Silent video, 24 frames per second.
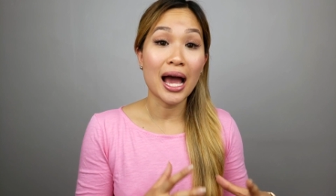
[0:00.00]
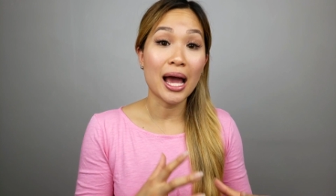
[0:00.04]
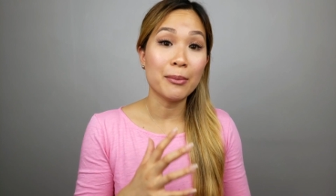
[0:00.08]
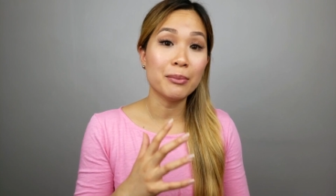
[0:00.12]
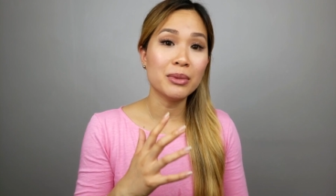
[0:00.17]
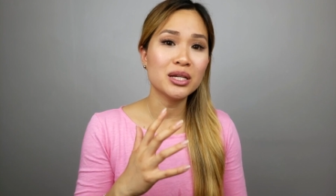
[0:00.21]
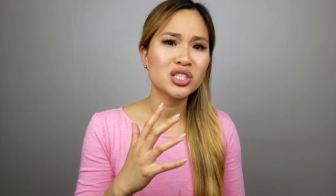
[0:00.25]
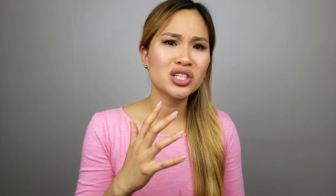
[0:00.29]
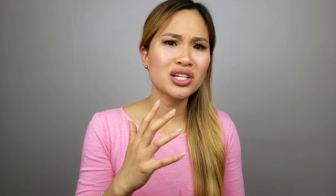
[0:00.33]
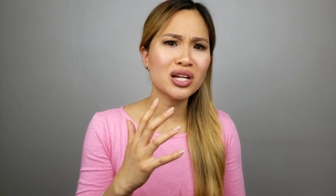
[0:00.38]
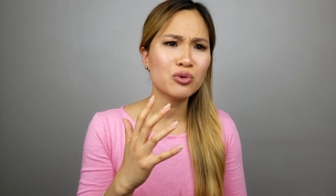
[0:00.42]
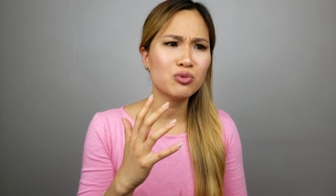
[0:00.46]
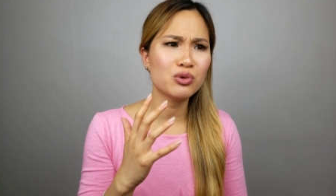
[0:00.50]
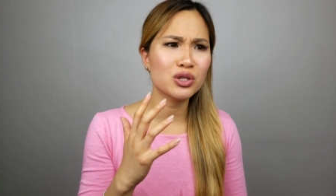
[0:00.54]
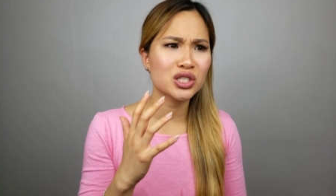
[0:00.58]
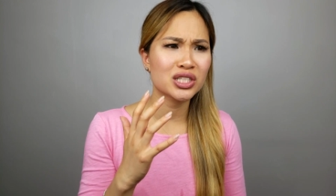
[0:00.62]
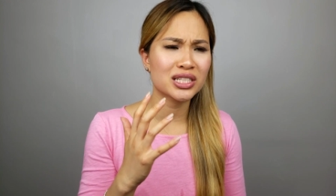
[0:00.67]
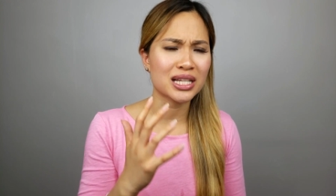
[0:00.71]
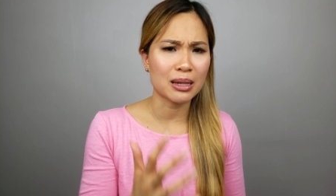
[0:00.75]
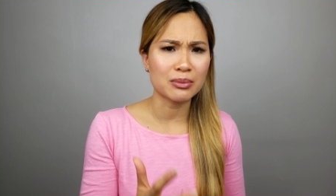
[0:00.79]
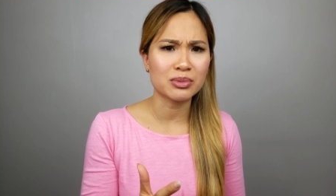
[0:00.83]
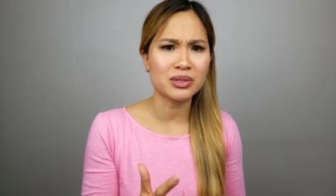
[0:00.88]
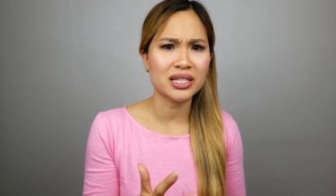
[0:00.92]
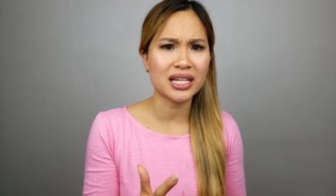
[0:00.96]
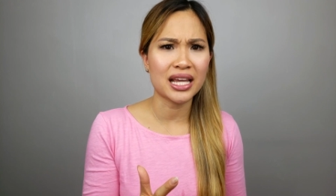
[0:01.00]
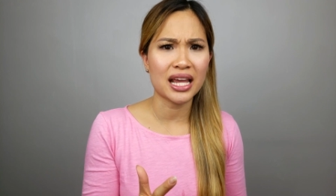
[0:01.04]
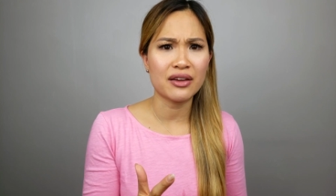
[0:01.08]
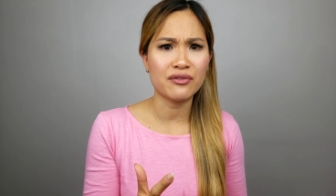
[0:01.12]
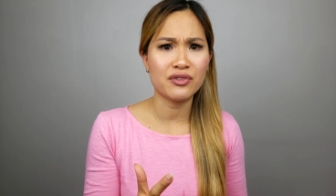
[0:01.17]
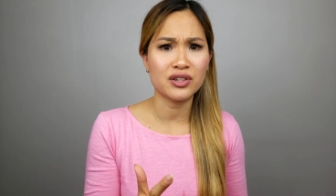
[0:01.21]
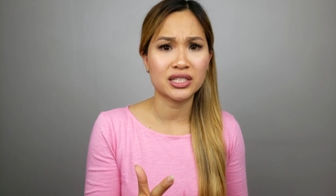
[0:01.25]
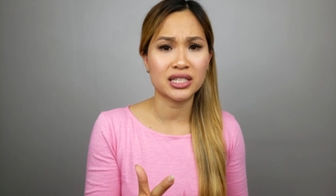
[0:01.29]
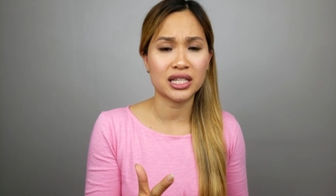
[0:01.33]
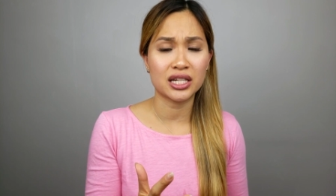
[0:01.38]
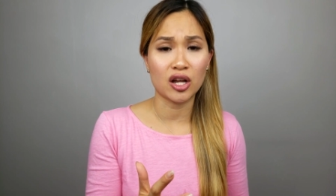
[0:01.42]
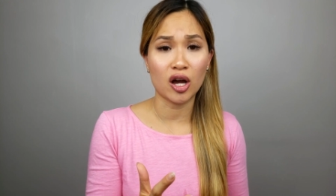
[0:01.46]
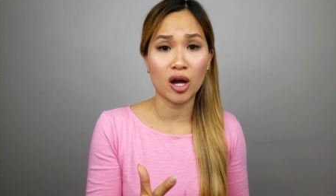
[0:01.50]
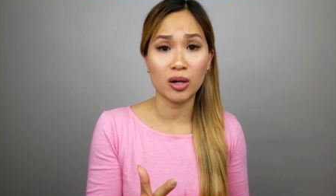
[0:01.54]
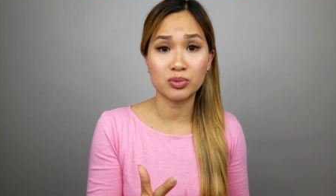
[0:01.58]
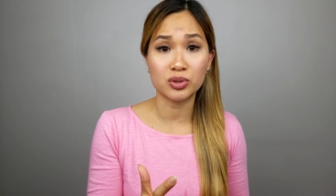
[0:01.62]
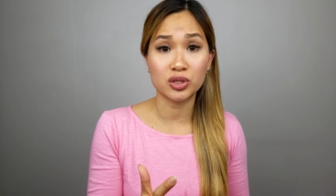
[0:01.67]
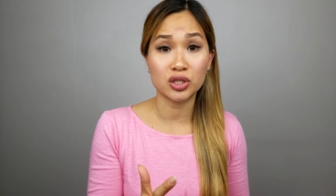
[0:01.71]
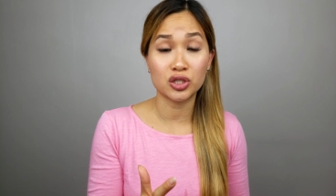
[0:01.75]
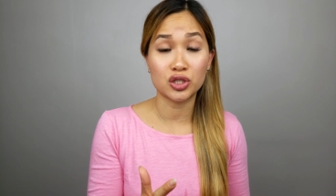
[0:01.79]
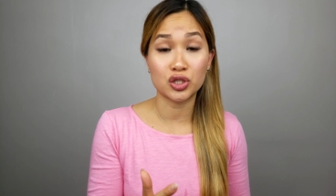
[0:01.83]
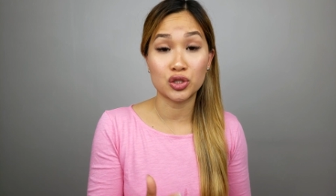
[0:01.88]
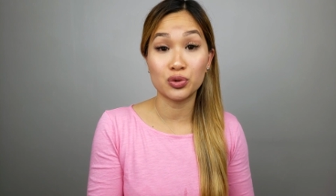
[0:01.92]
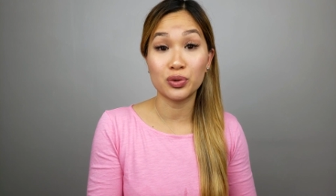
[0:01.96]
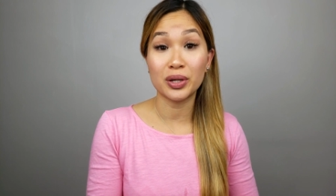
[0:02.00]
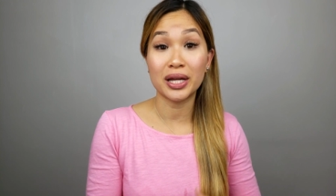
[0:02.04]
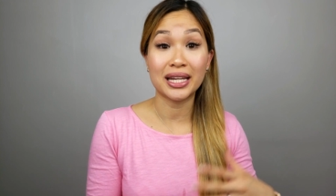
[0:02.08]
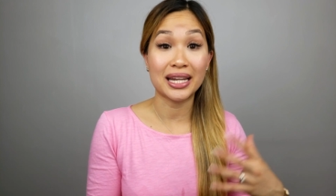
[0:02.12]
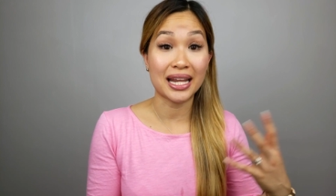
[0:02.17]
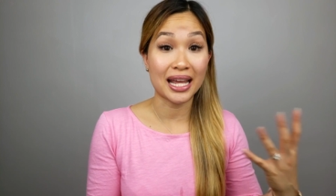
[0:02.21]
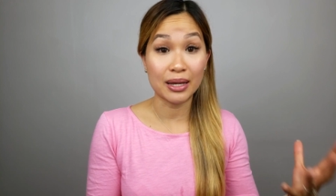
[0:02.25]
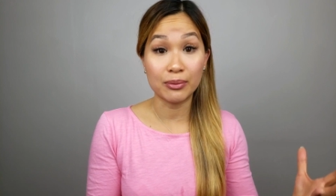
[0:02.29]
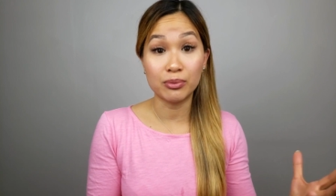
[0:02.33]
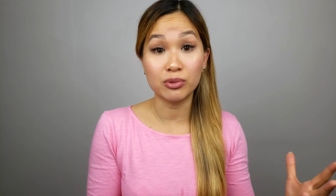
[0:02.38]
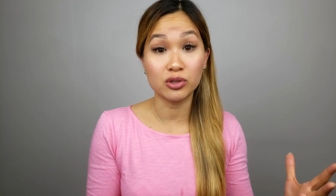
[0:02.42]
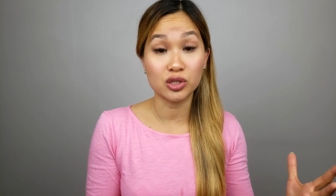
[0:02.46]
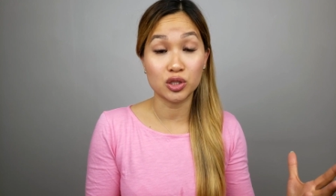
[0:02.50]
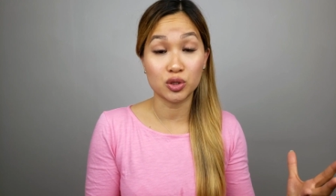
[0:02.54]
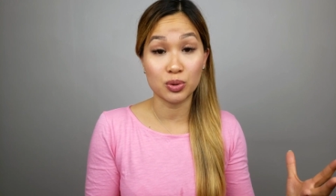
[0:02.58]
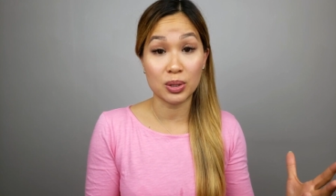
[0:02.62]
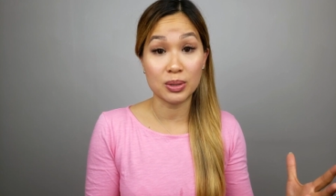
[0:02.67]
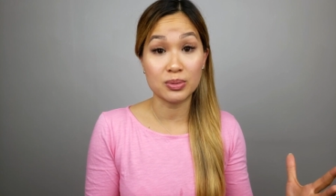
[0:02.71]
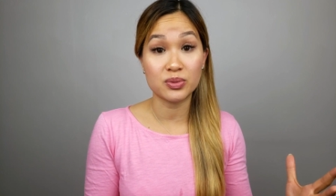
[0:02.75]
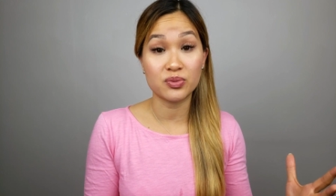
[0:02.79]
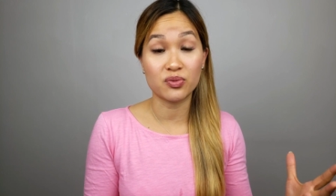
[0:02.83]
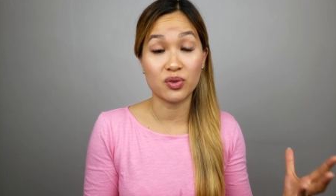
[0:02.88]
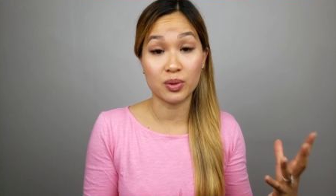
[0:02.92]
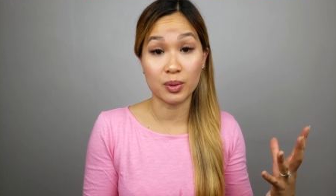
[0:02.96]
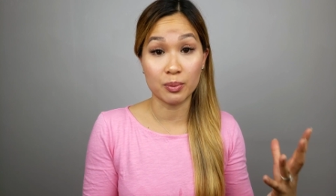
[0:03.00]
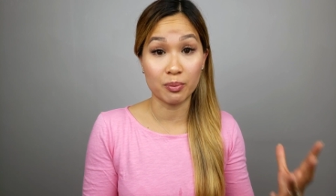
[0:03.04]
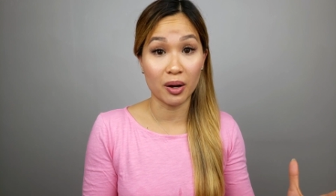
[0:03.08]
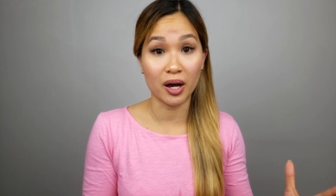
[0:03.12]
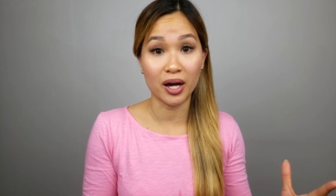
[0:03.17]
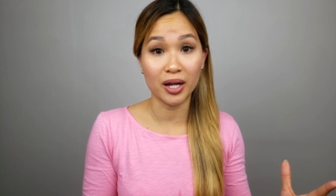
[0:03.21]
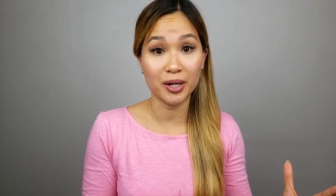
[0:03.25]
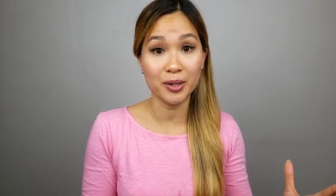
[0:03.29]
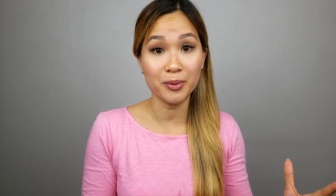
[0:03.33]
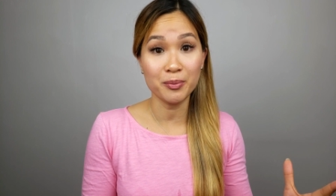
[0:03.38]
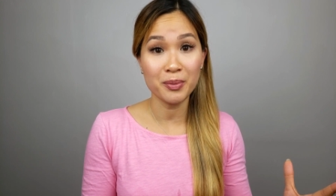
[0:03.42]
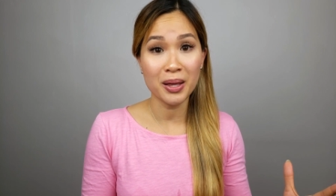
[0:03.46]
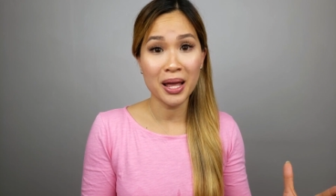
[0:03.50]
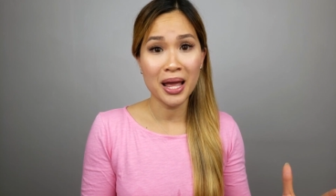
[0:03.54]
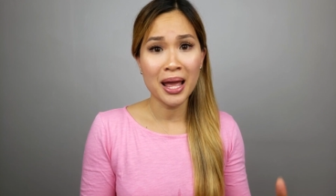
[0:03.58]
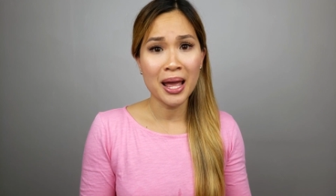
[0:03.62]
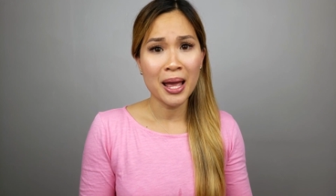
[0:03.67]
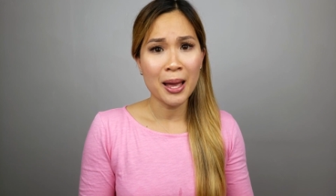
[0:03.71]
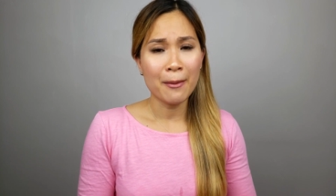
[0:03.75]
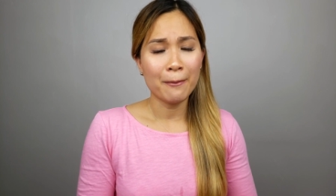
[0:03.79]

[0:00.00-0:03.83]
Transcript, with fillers: I mentioned I wish Samsung gave us an option to enable swipes from the bottom,